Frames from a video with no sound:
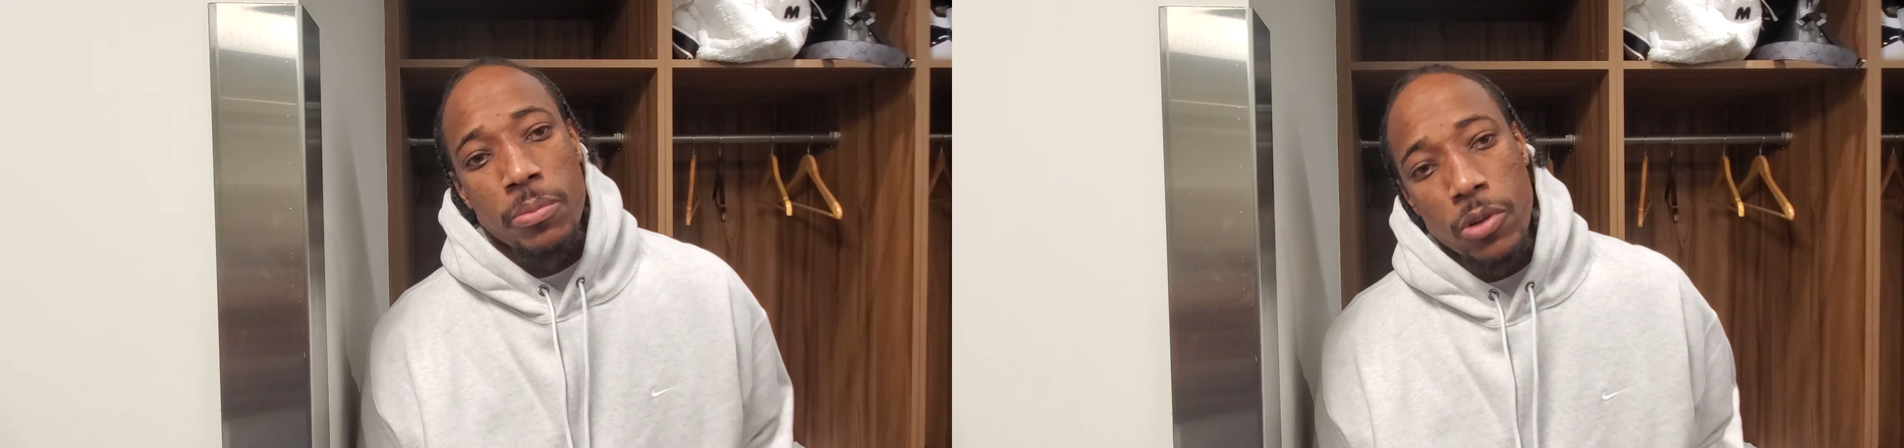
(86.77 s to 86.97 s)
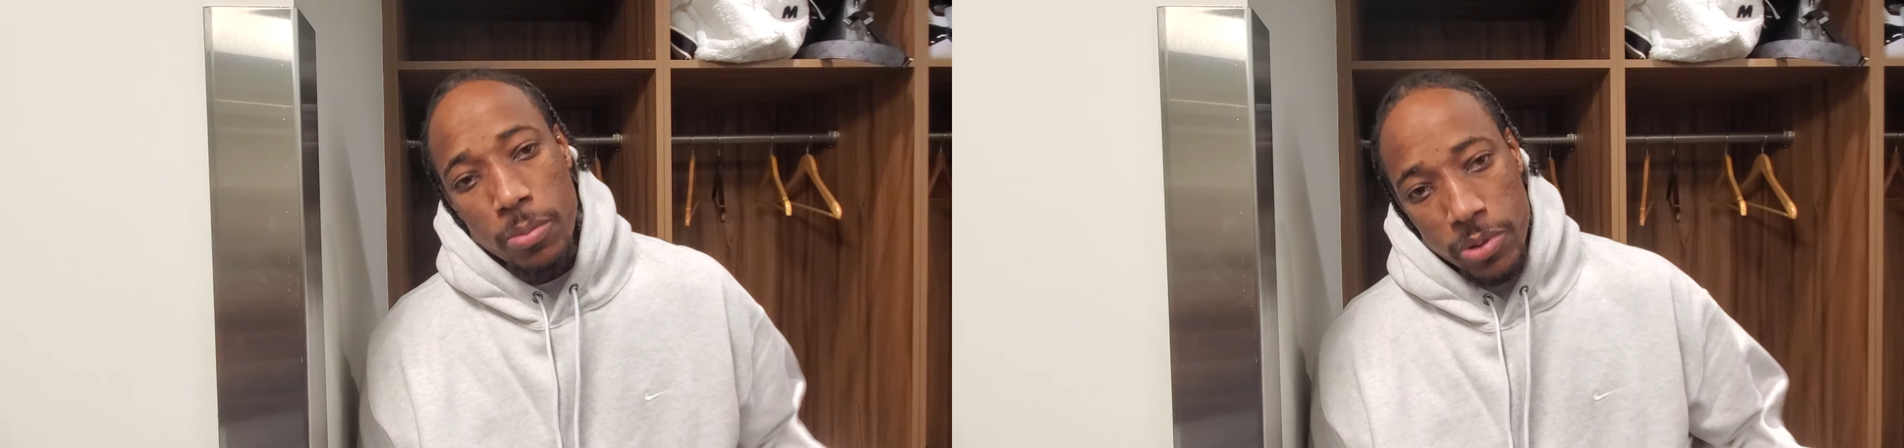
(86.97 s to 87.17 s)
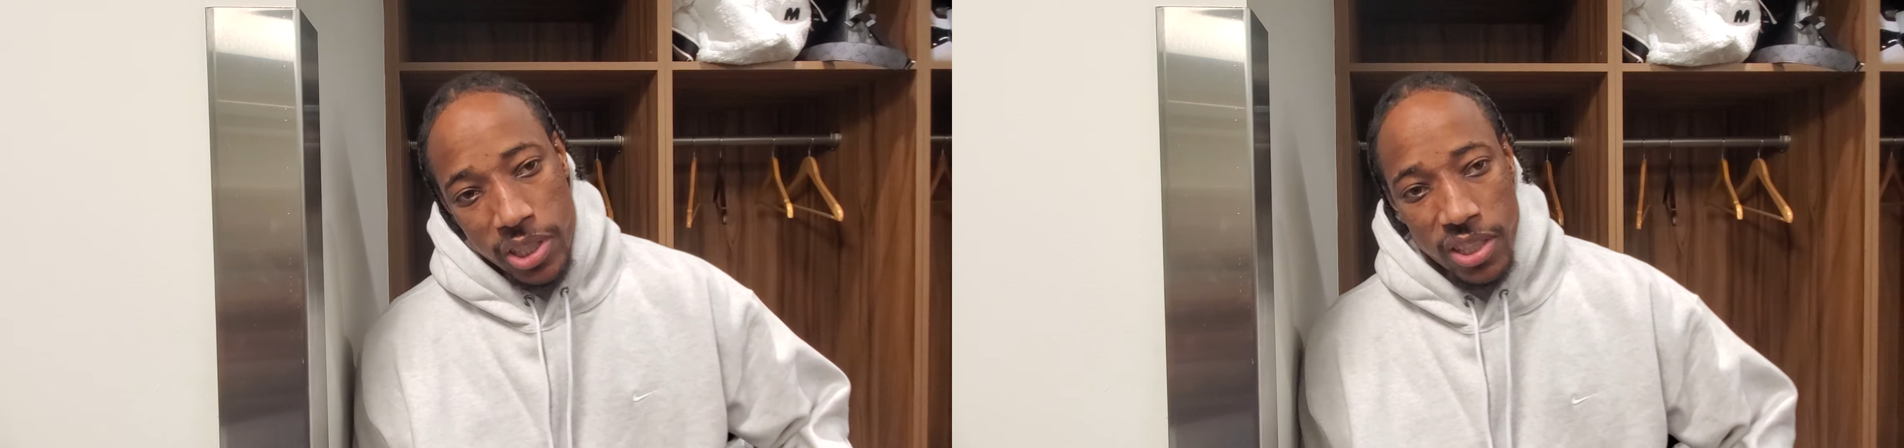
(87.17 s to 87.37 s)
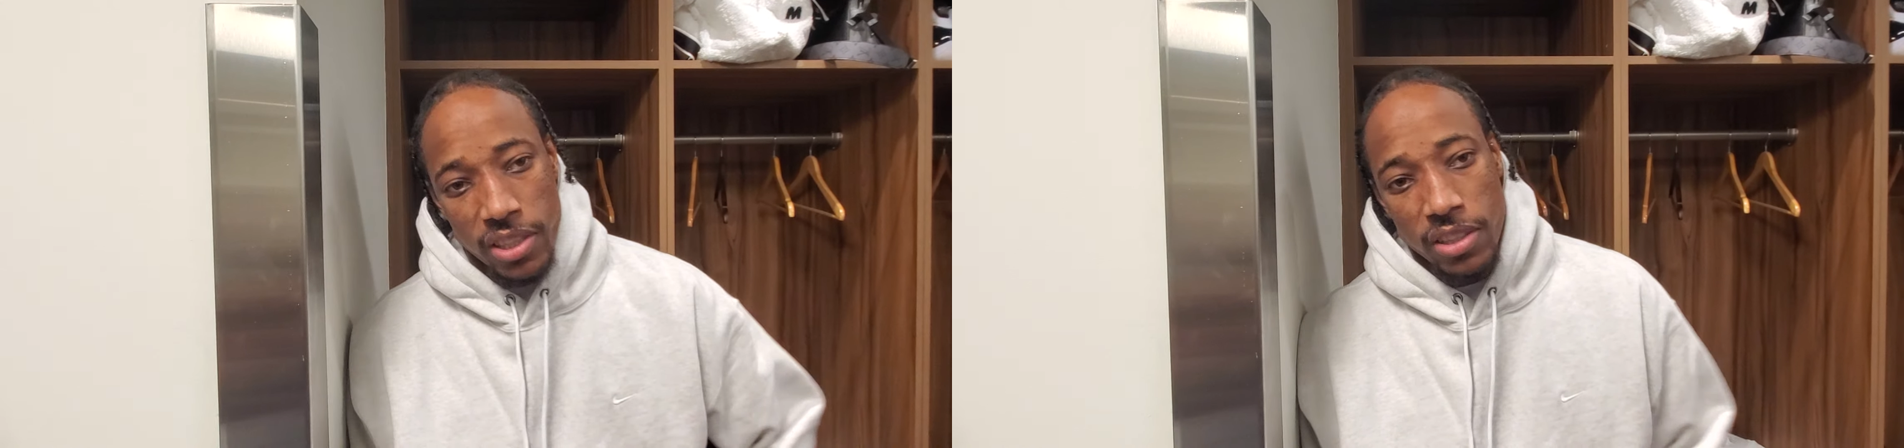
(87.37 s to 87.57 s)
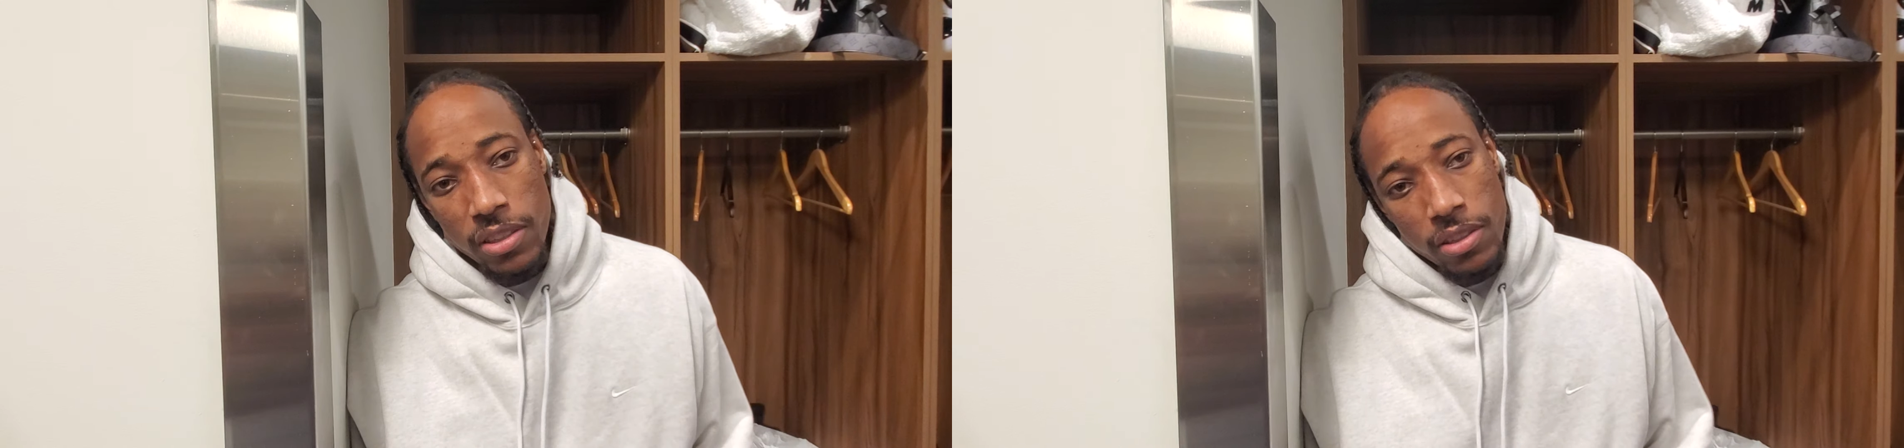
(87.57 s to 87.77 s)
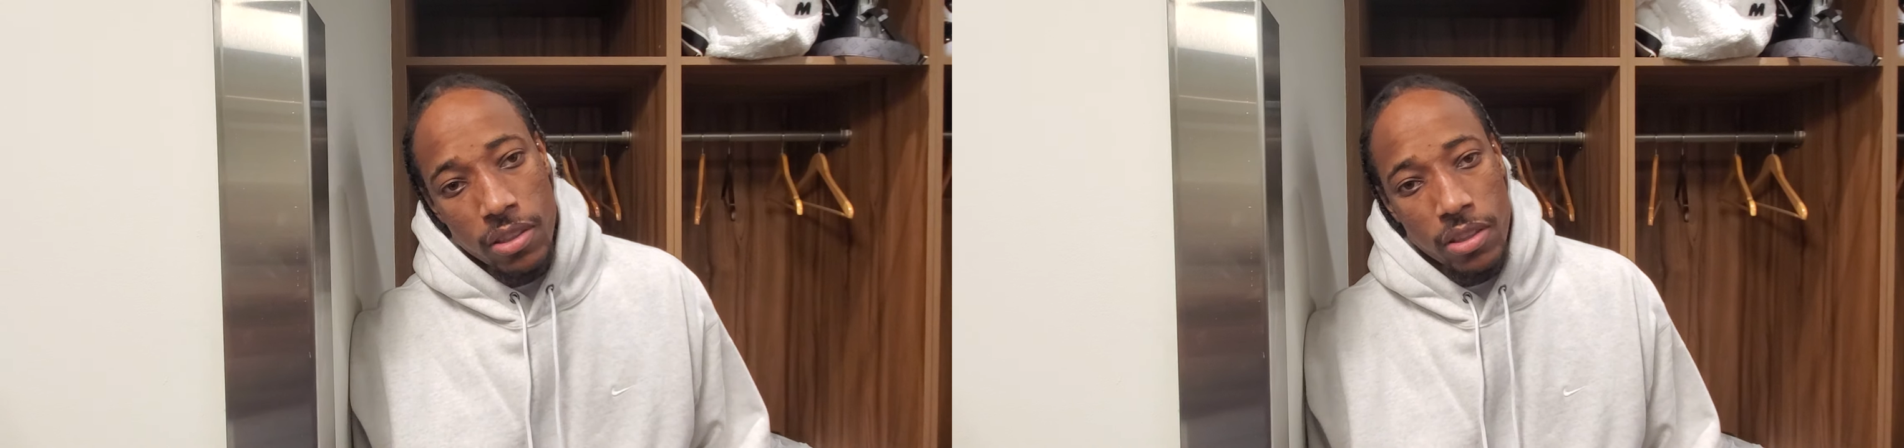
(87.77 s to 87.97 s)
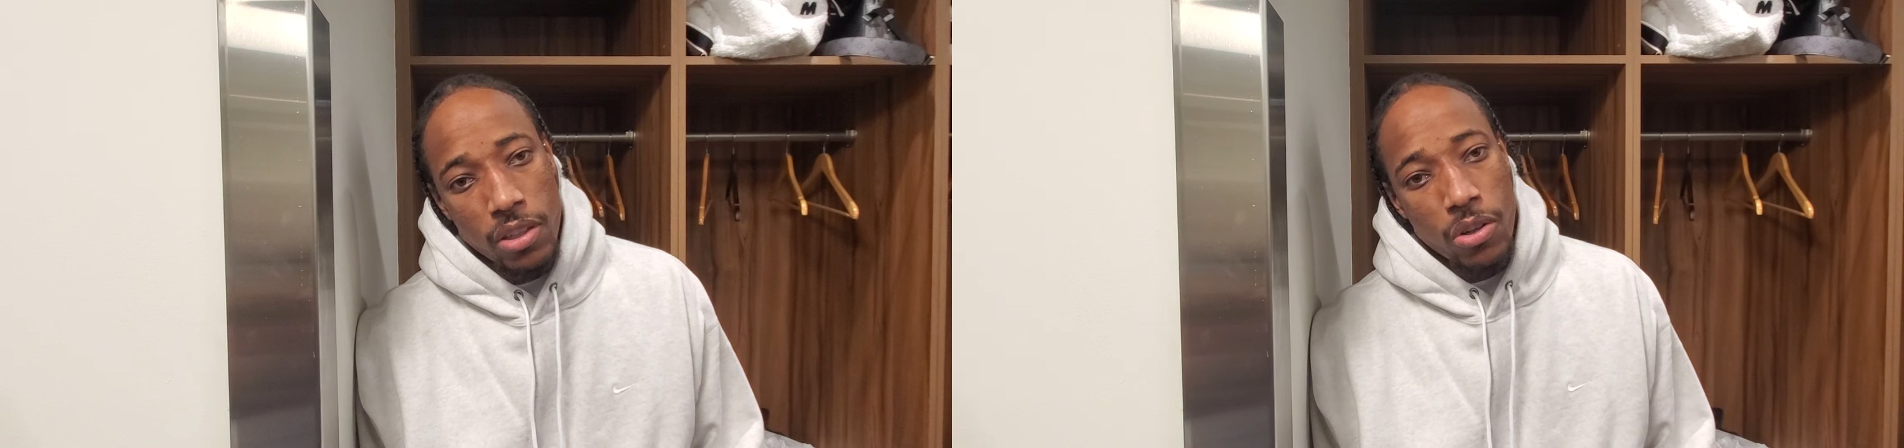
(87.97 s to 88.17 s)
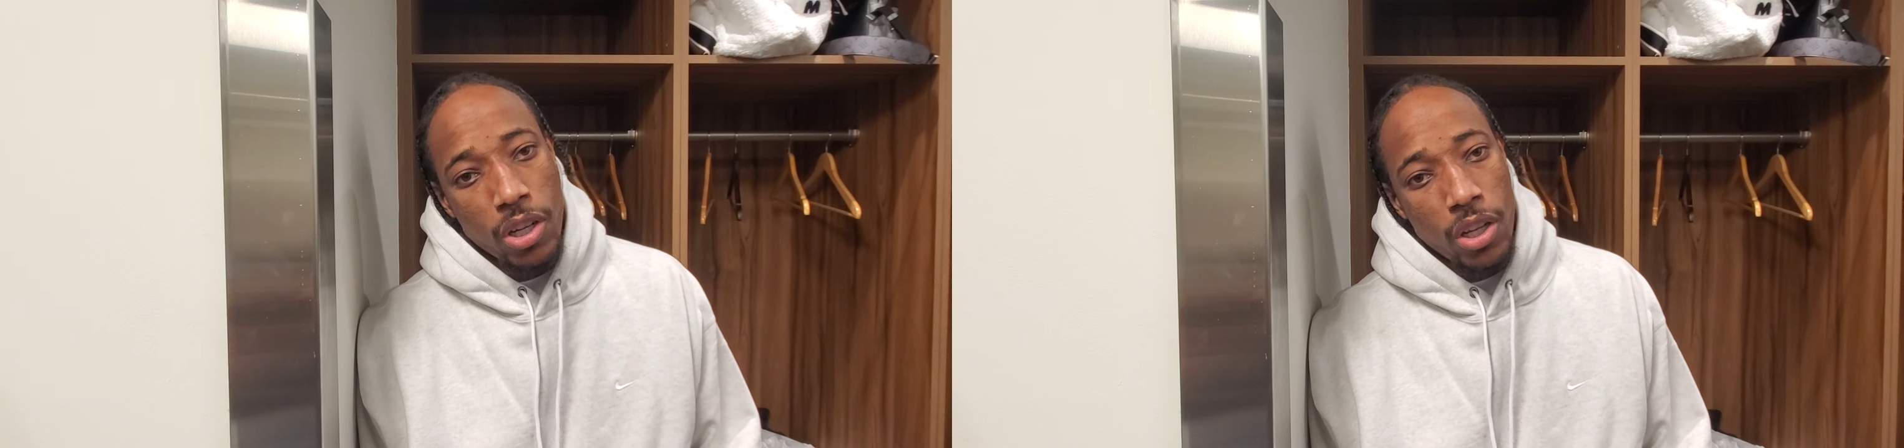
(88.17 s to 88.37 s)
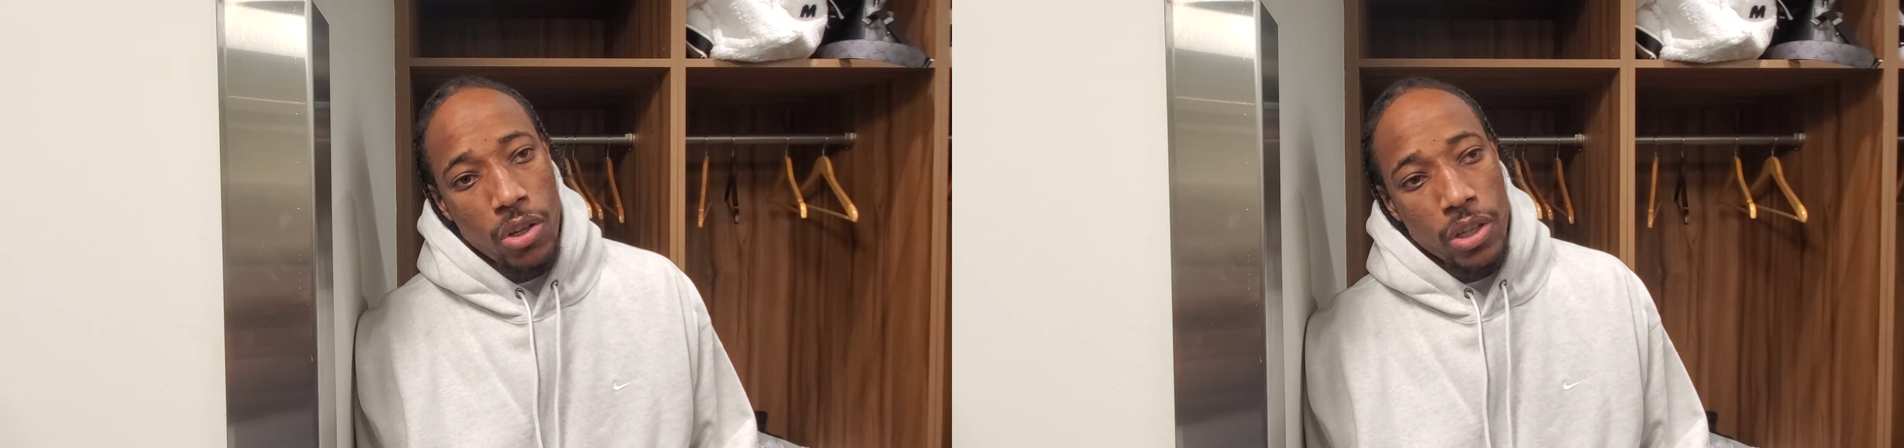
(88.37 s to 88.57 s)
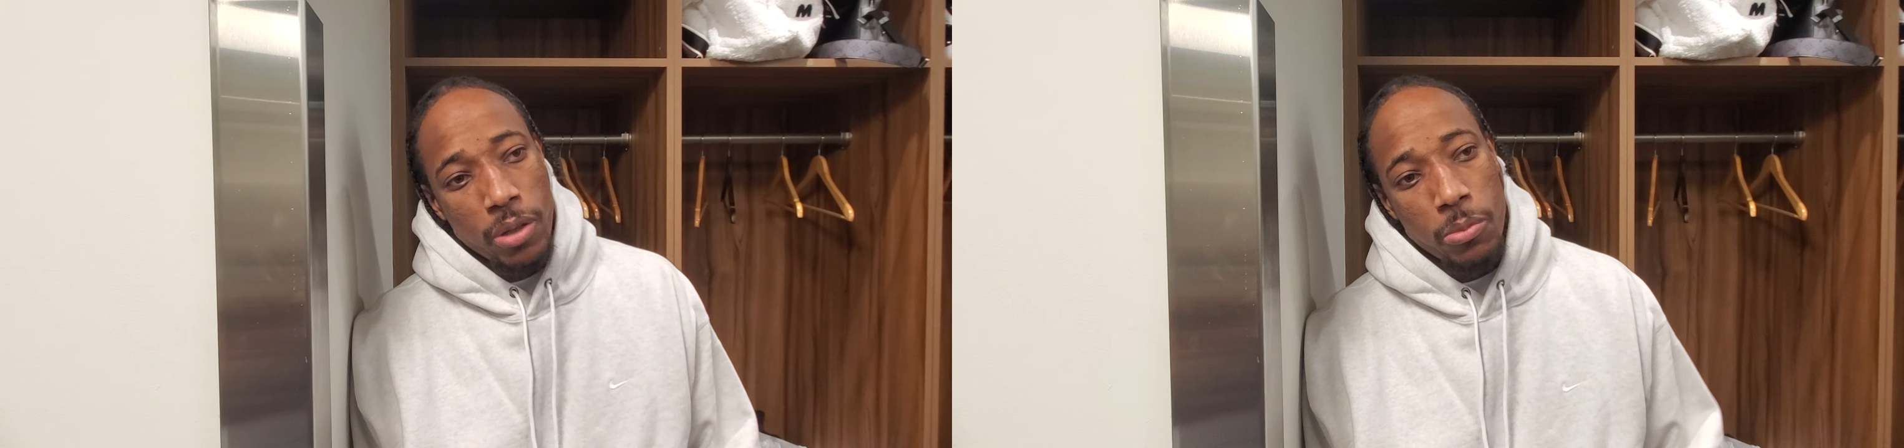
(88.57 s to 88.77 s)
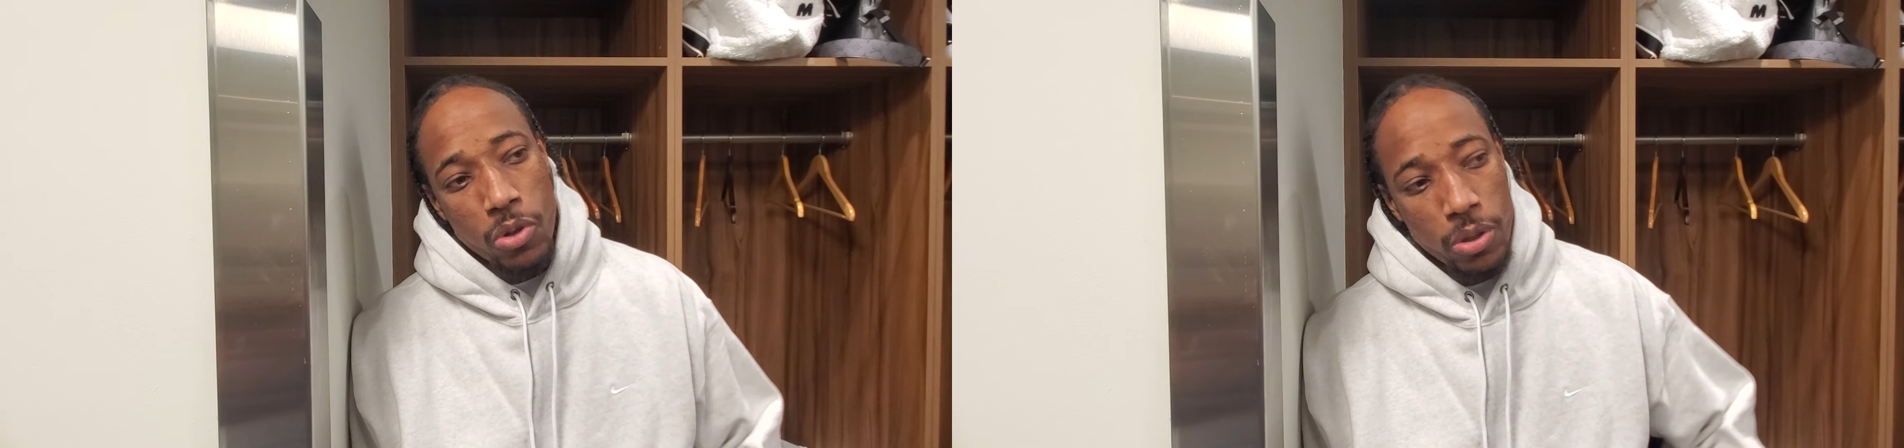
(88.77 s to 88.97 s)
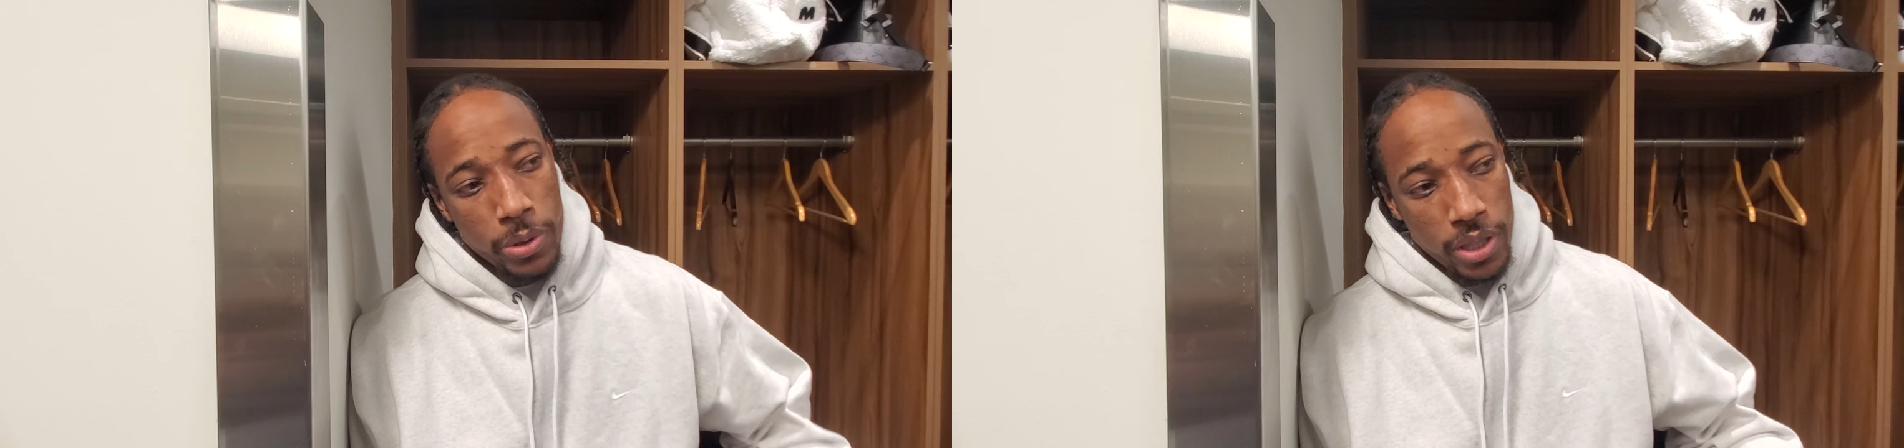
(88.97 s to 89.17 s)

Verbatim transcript: the more preseason go along, and the more we,